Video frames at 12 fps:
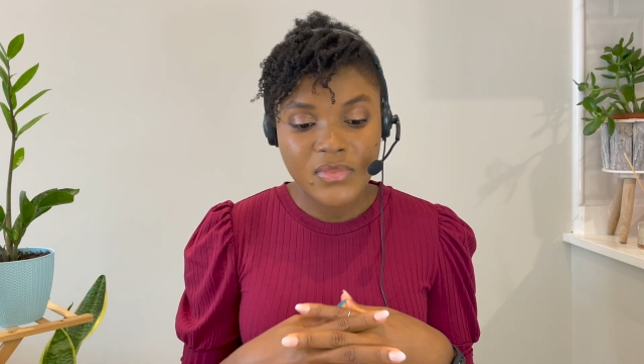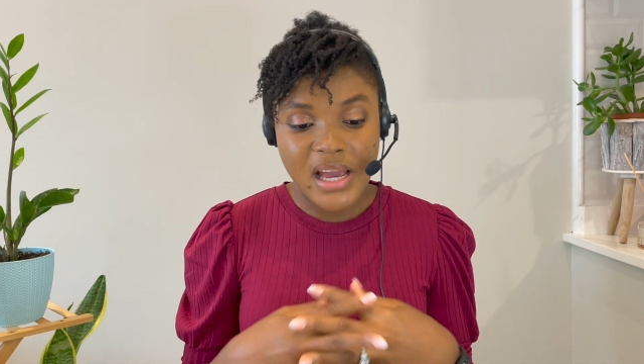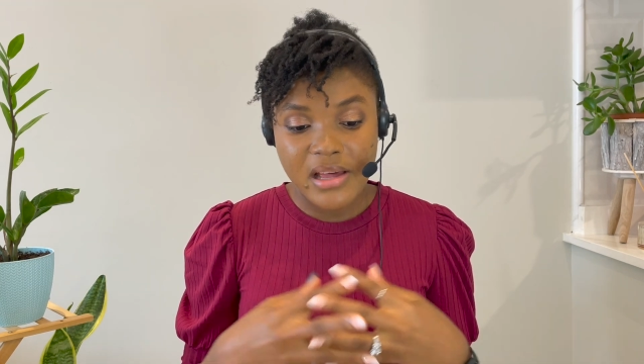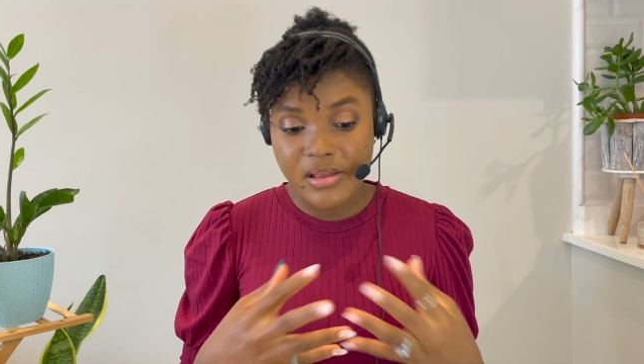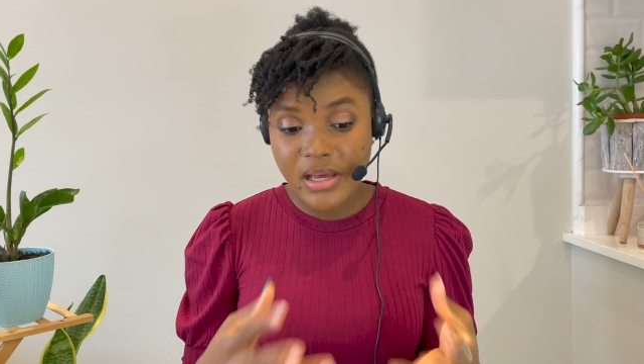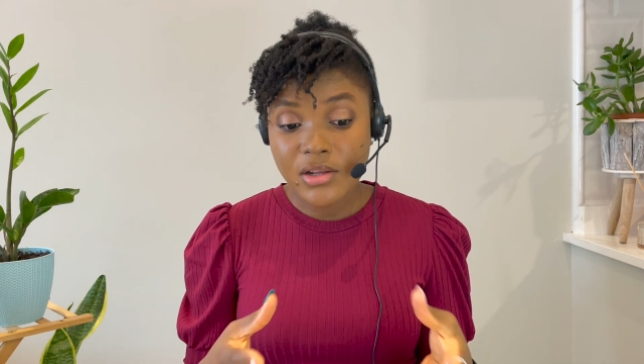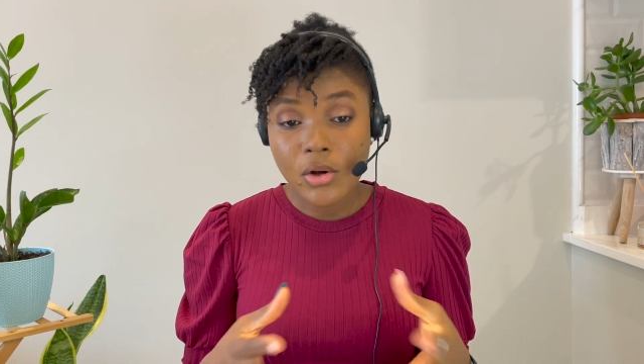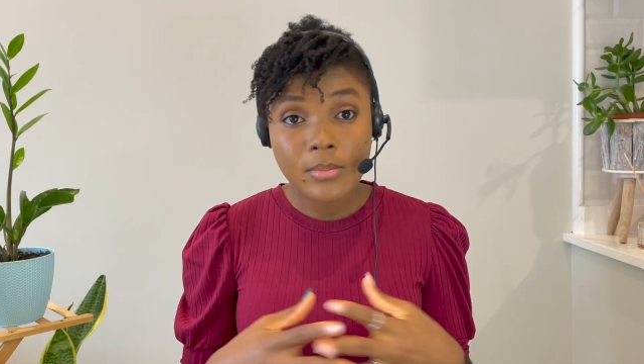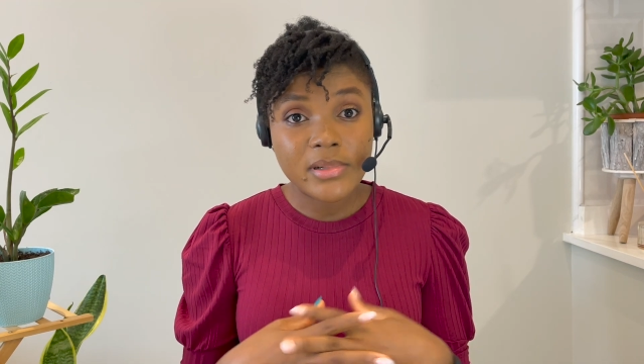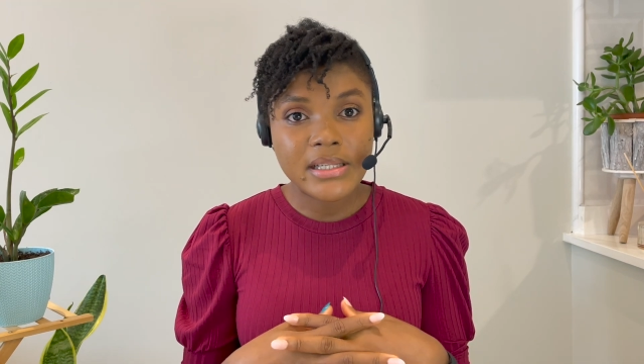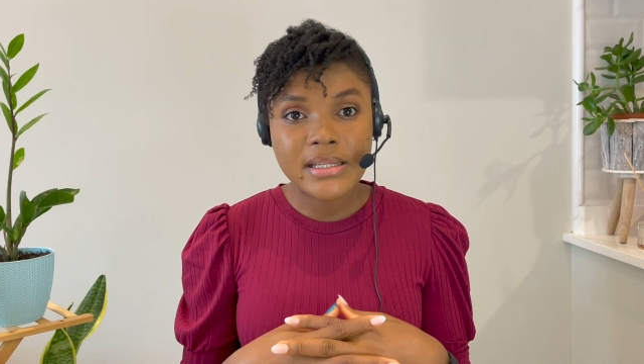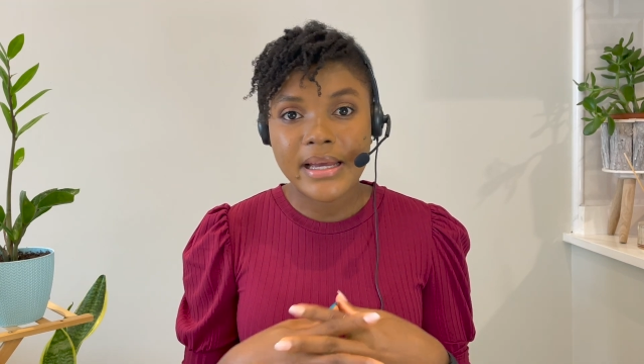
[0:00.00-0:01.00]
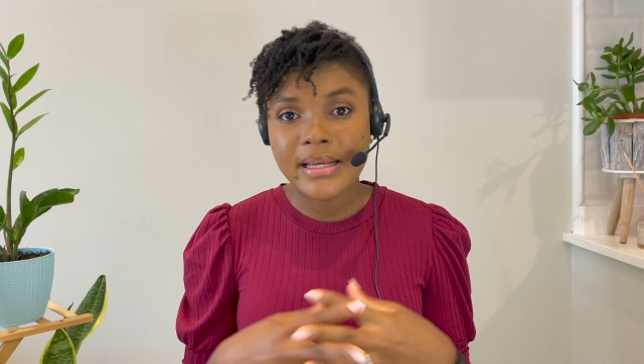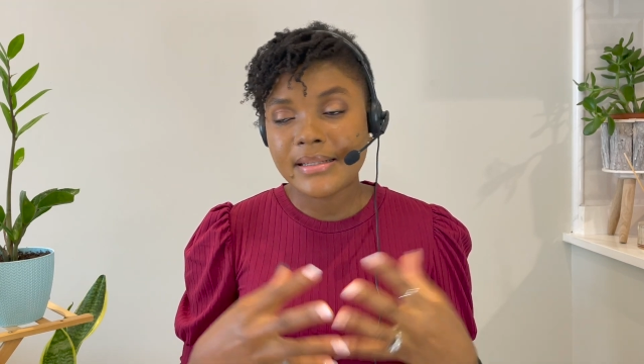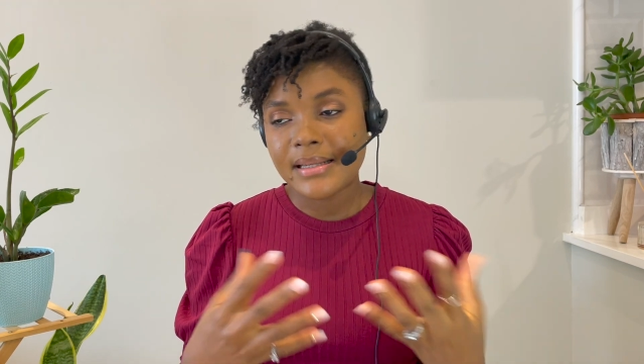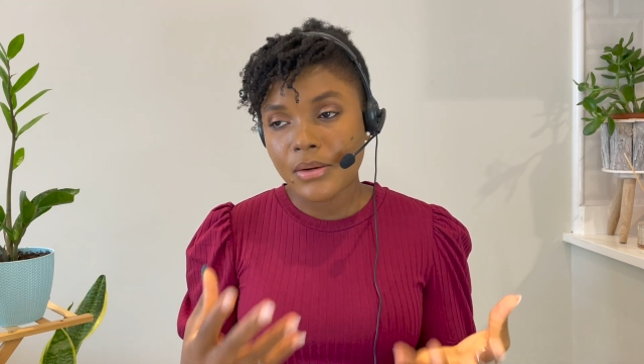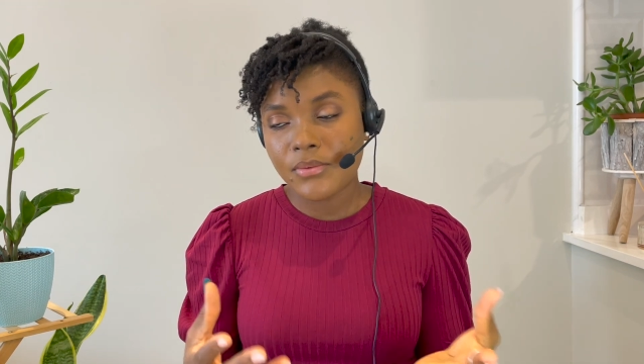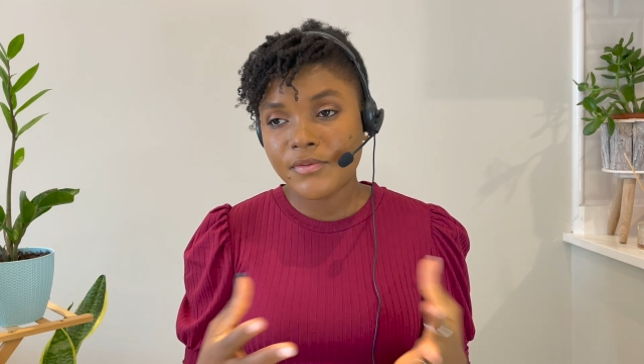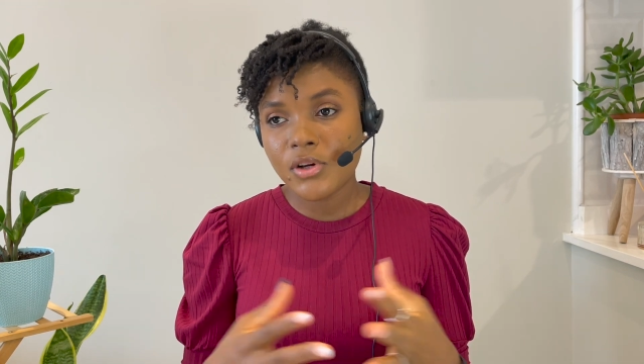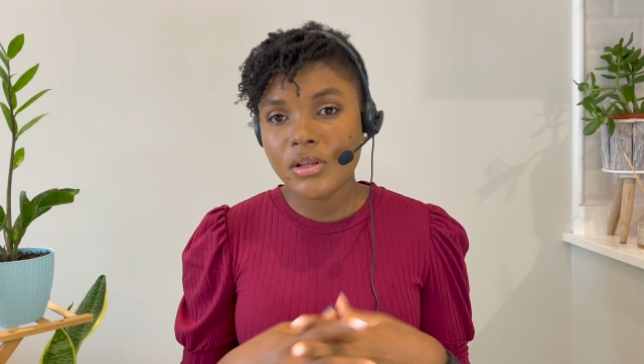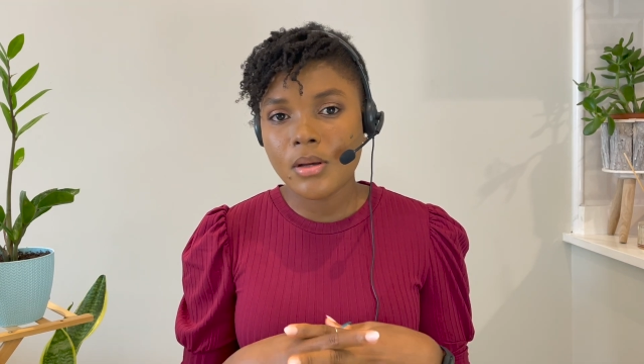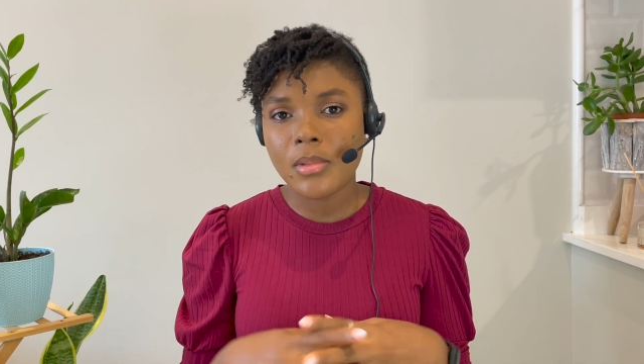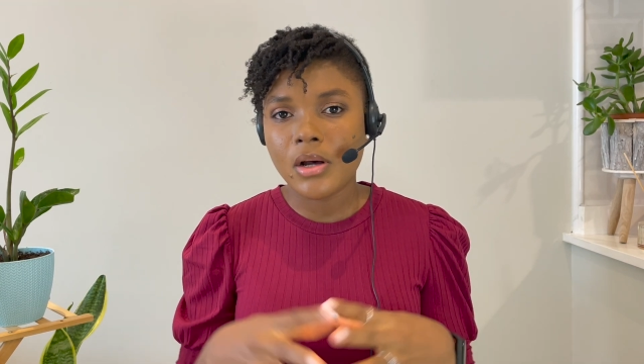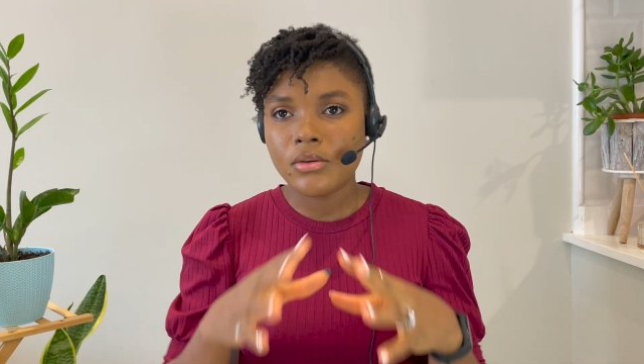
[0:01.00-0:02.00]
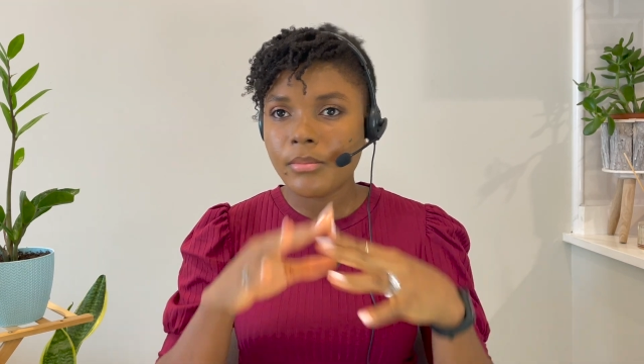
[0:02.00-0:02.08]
And then completeness, like we've talked about,